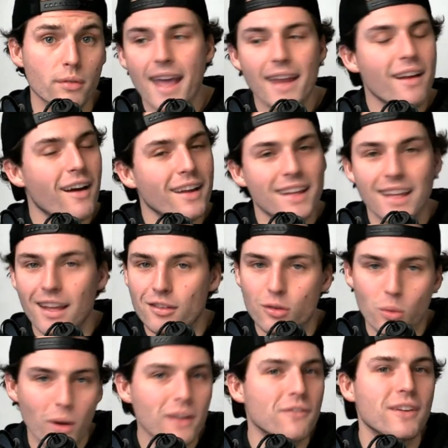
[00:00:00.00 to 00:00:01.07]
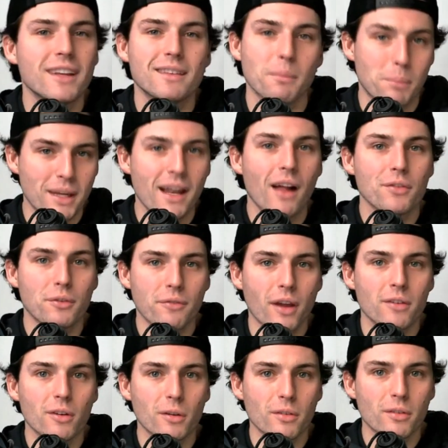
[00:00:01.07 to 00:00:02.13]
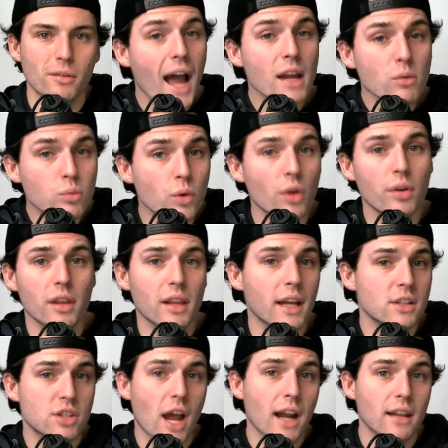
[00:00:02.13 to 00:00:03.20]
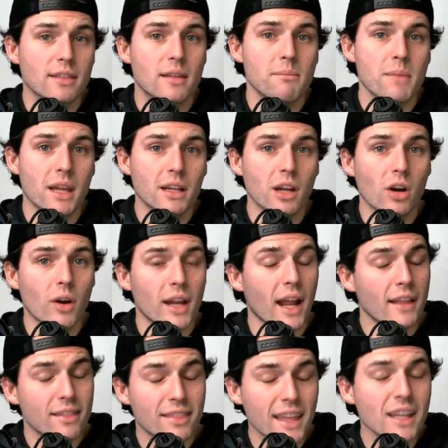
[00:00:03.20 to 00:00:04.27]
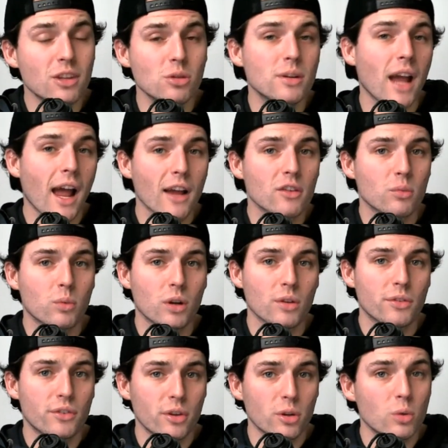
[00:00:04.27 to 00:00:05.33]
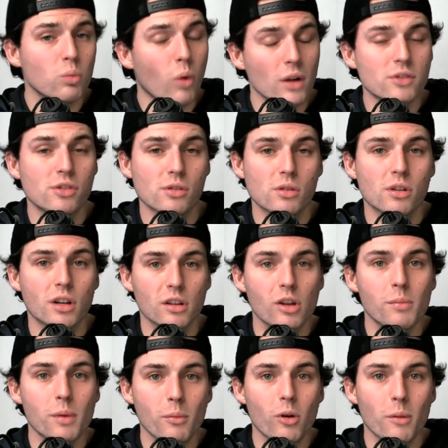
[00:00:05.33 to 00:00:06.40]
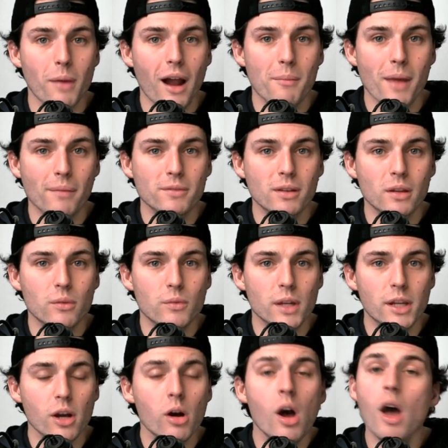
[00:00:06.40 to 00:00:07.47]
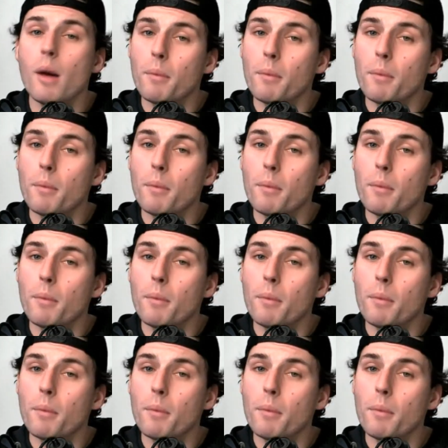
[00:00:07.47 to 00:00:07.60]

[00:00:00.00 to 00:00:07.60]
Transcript: And he has quick feet to beat out defenders. I really like Jonathan Mingo, and I think you guys will too once you learn a little bit more about him after this video.